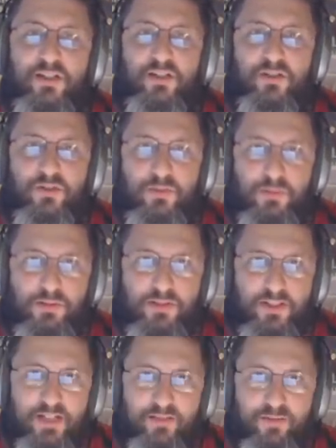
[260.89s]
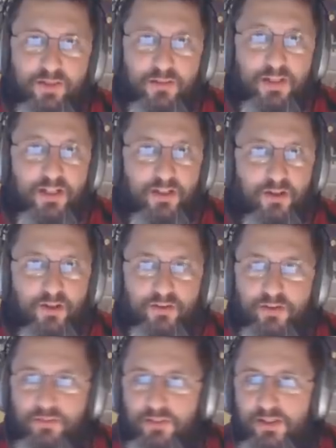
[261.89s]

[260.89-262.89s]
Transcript: you should be put to death for committing adultery,